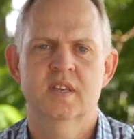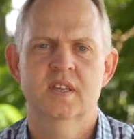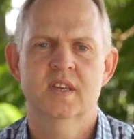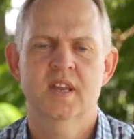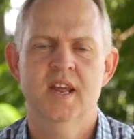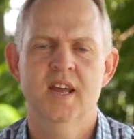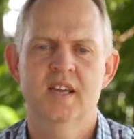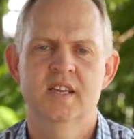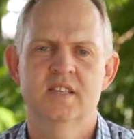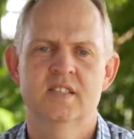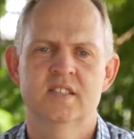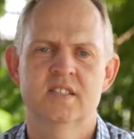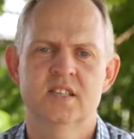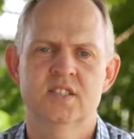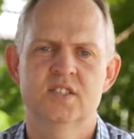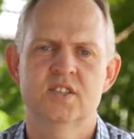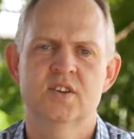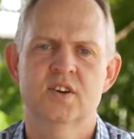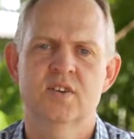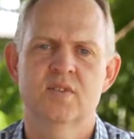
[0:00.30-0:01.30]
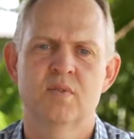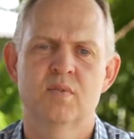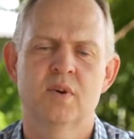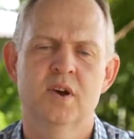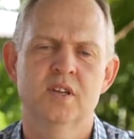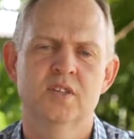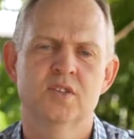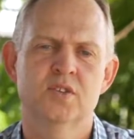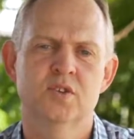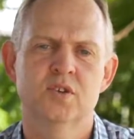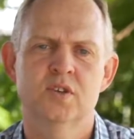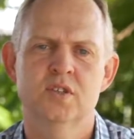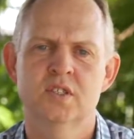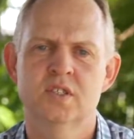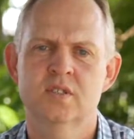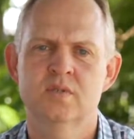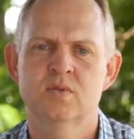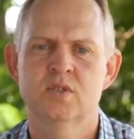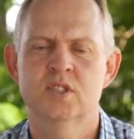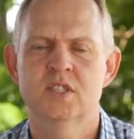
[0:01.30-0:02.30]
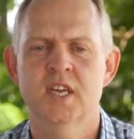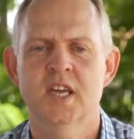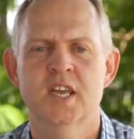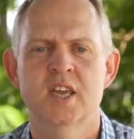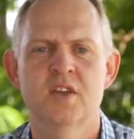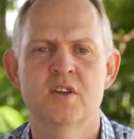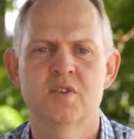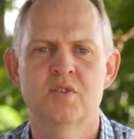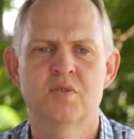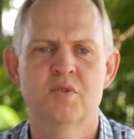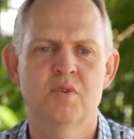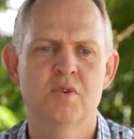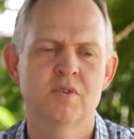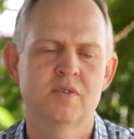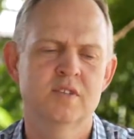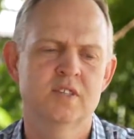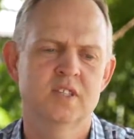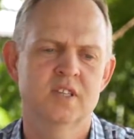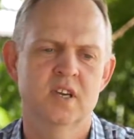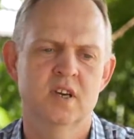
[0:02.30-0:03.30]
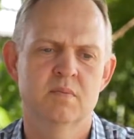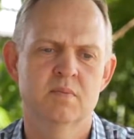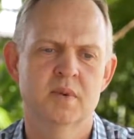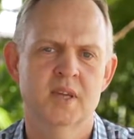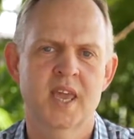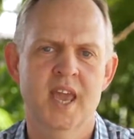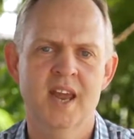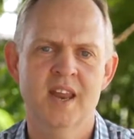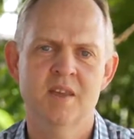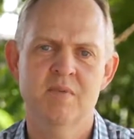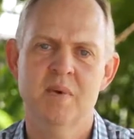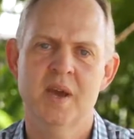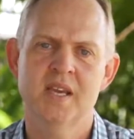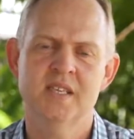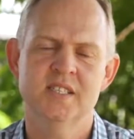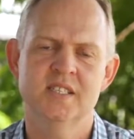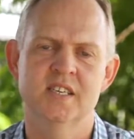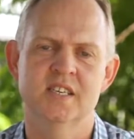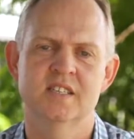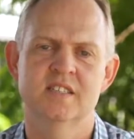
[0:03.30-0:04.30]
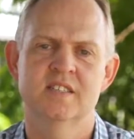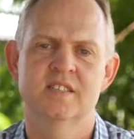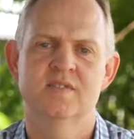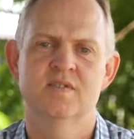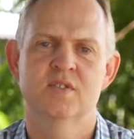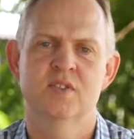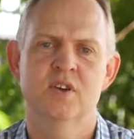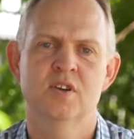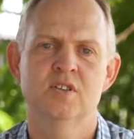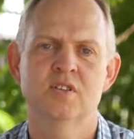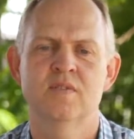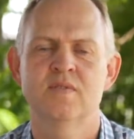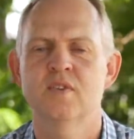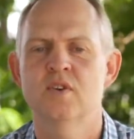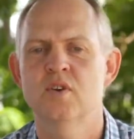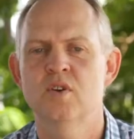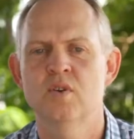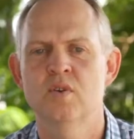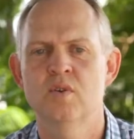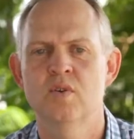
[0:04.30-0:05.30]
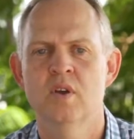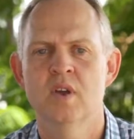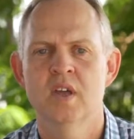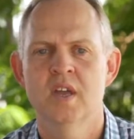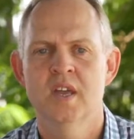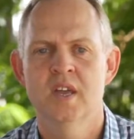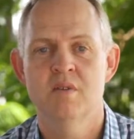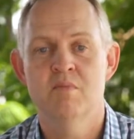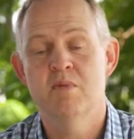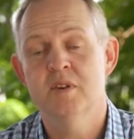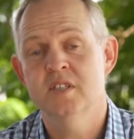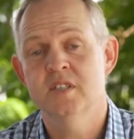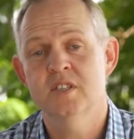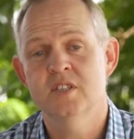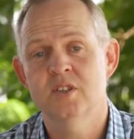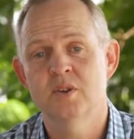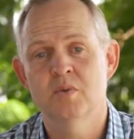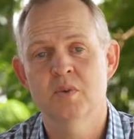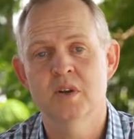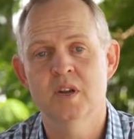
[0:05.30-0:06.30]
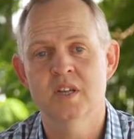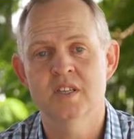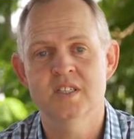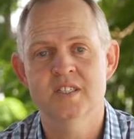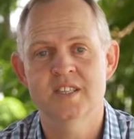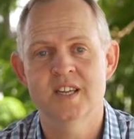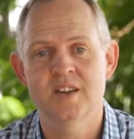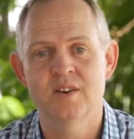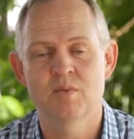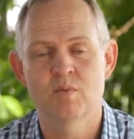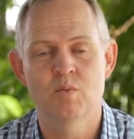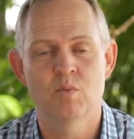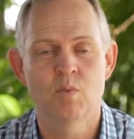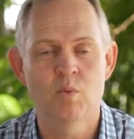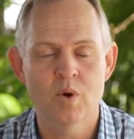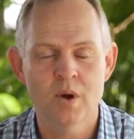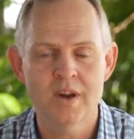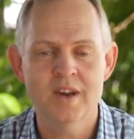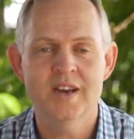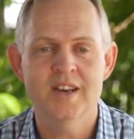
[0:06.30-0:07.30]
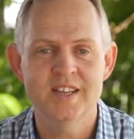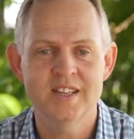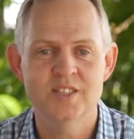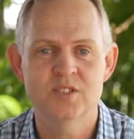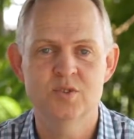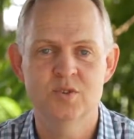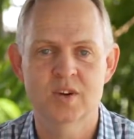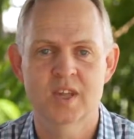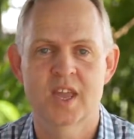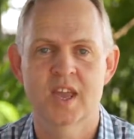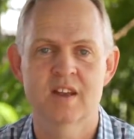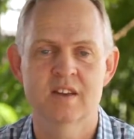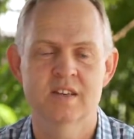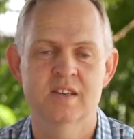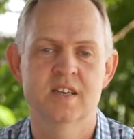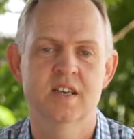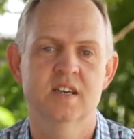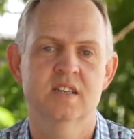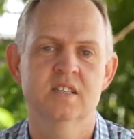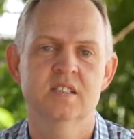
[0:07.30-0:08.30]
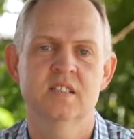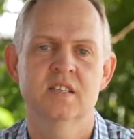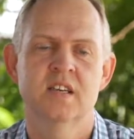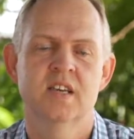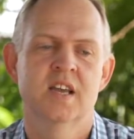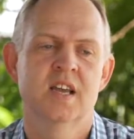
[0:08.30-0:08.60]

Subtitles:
G'day, it's Justin Hogg from RightSource. We're just taking you through some accounting basics for those of you in business who want to understand what it is your accountant does,